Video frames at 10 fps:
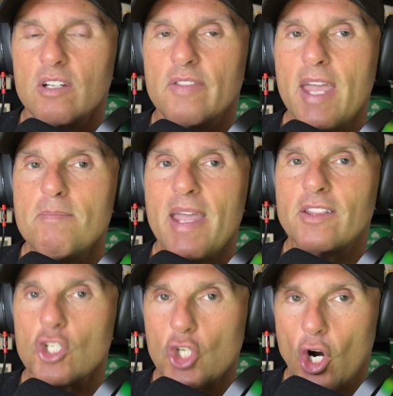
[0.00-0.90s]
They make
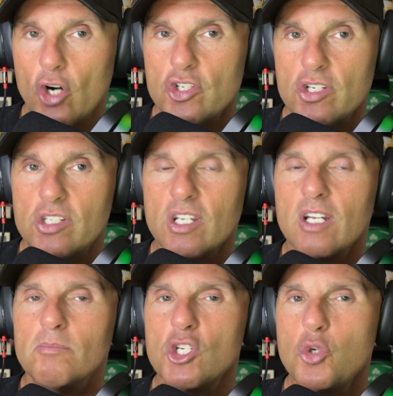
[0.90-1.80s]
the charges,
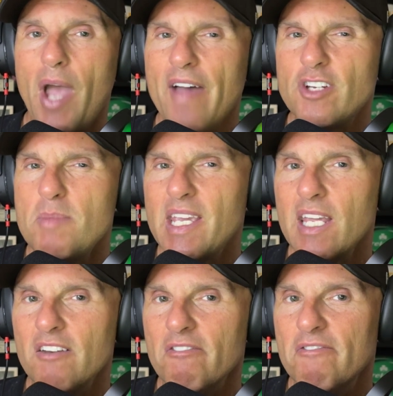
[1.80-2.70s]
but you have to be
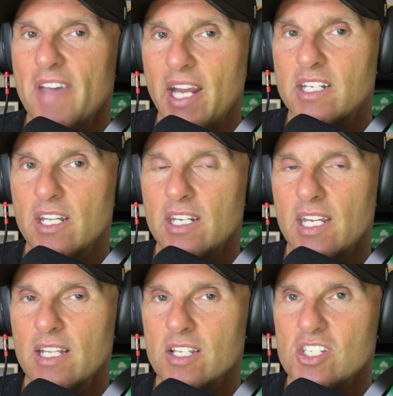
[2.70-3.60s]
convicted
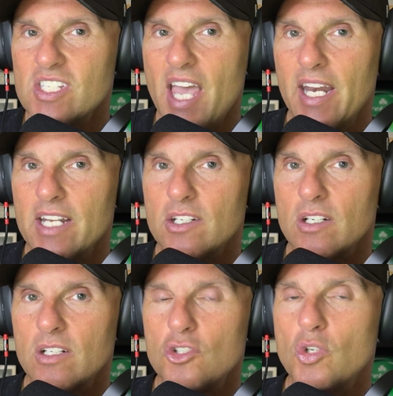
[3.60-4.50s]
in the Senate
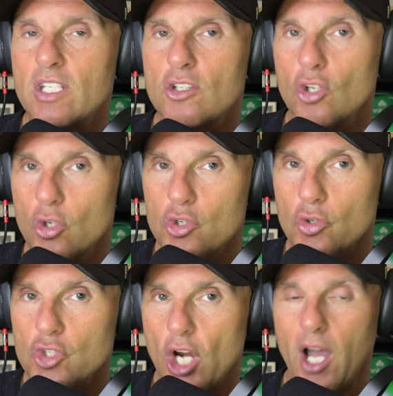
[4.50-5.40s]
to lose your
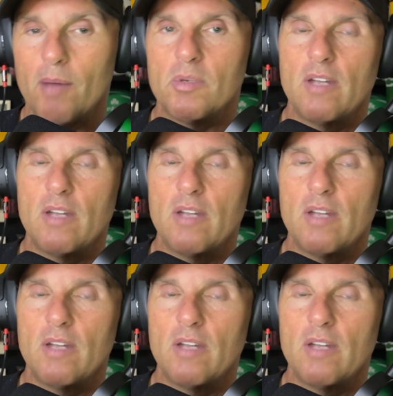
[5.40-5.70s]
job.